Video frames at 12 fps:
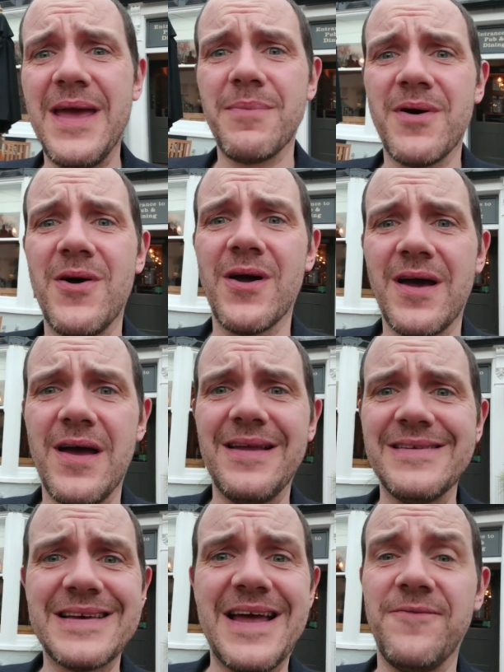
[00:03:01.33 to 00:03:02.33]
meat burger. It
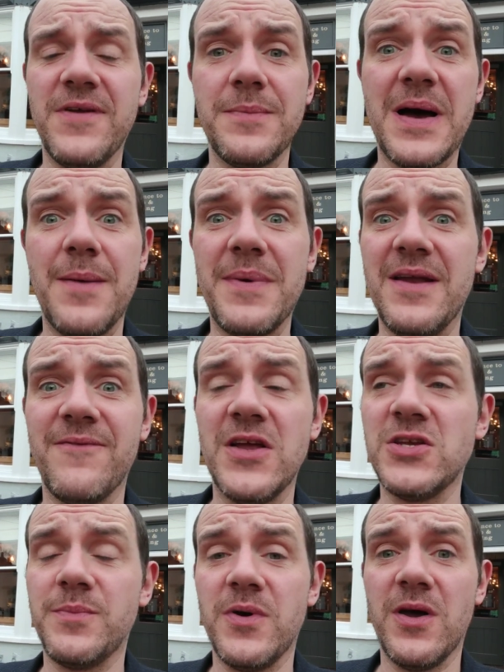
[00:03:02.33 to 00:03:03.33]
didn't say anything about being a
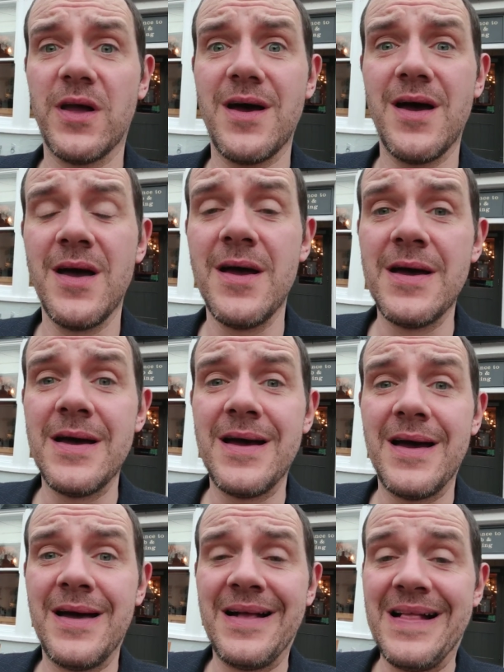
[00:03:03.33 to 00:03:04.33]
veggie burger.
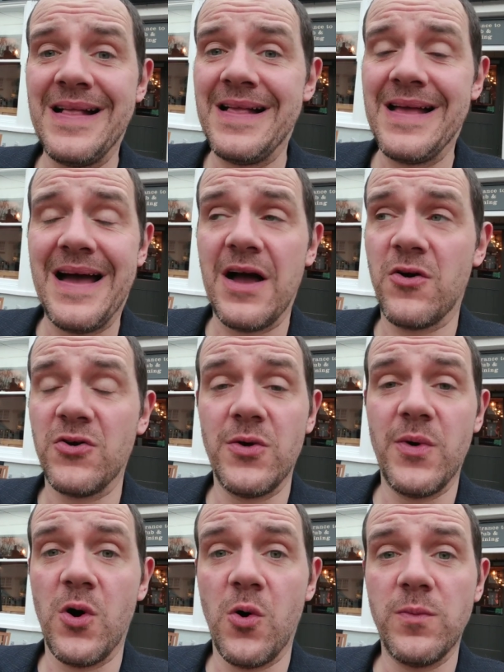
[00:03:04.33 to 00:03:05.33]
Couldn't
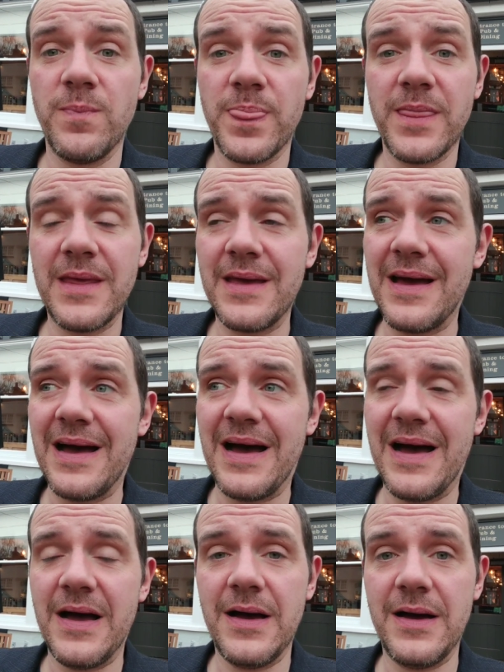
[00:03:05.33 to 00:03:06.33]
do it all.
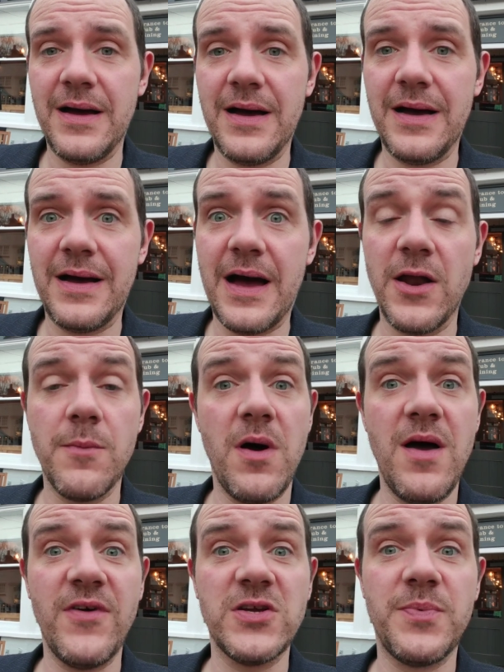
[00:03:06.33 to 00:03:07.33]
I don't
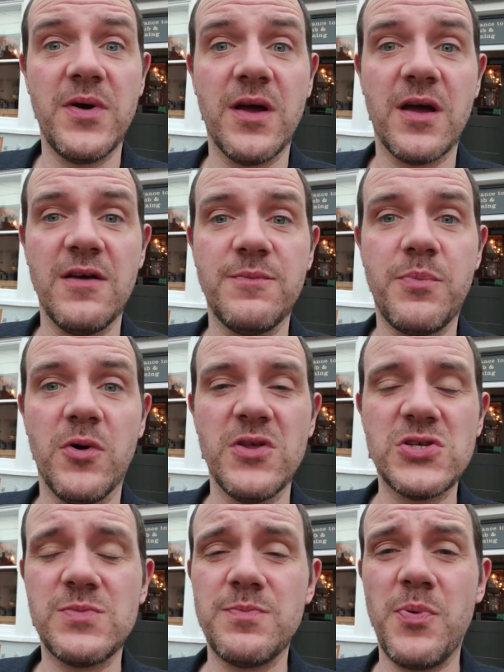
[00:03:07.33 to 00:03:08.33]
mind veggie burgers, but
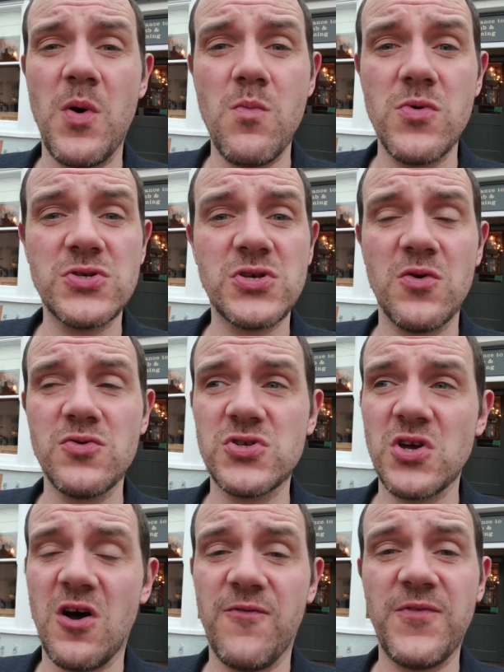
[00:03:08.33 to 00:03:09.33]
the bun was so
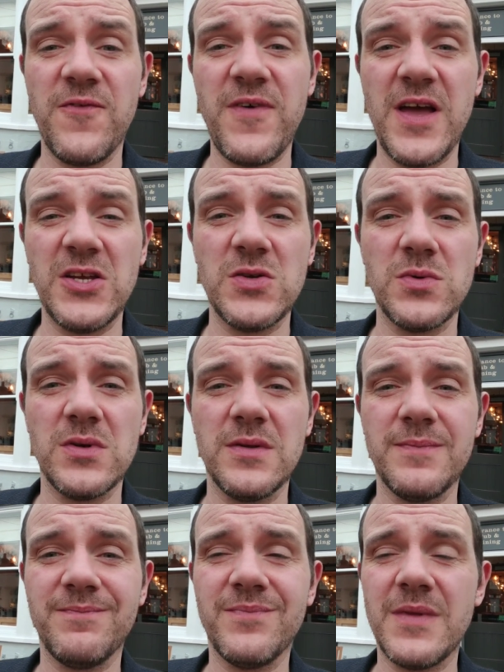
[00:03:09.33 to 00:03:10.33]
soft. The
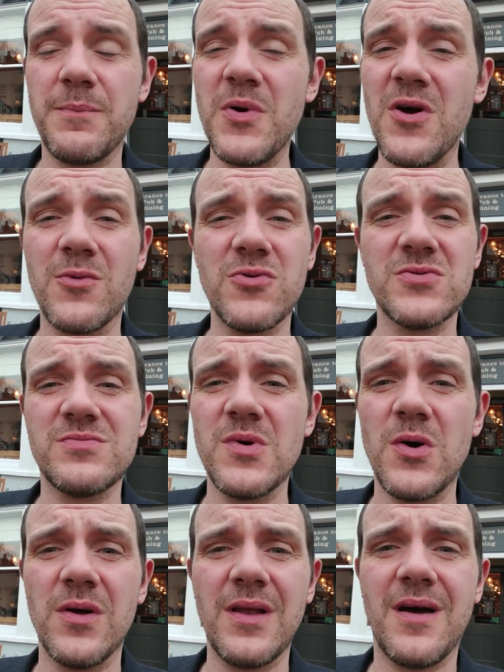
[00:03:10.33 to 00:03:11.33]
veggies, the burger was,
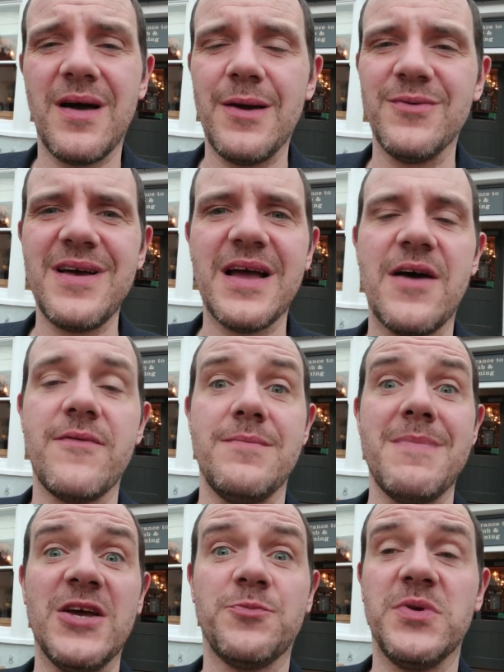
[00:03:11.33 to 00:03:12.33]
it was like
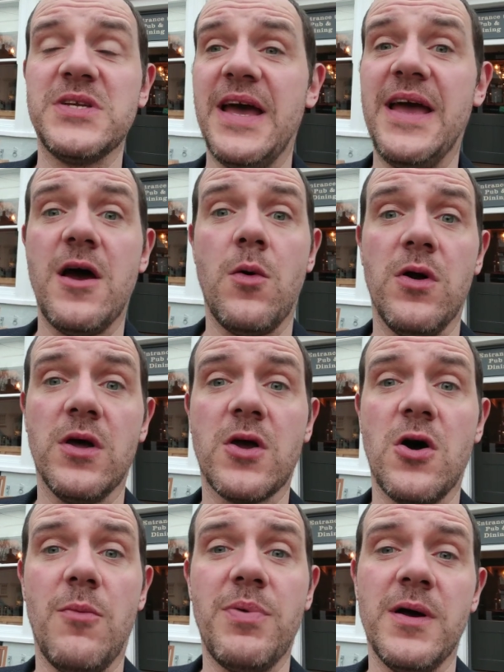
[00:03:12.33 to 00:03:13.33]
having mashed potato on a
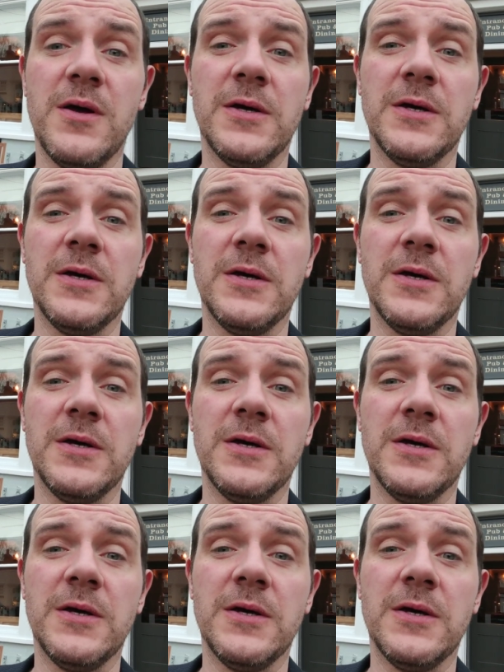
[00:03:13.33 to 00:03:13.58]
cob,